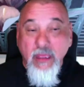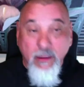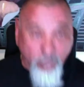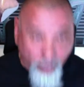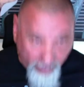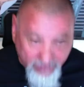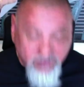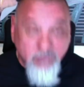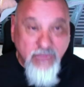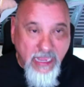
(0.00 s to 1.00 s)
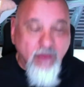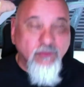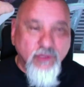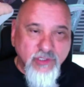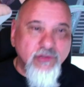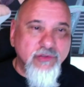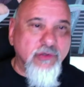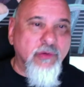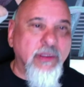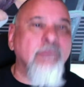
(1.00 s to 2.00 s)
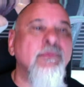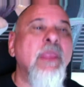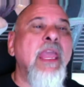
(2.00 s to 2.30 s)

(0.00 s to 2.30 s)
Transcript: break them down, which they're doing,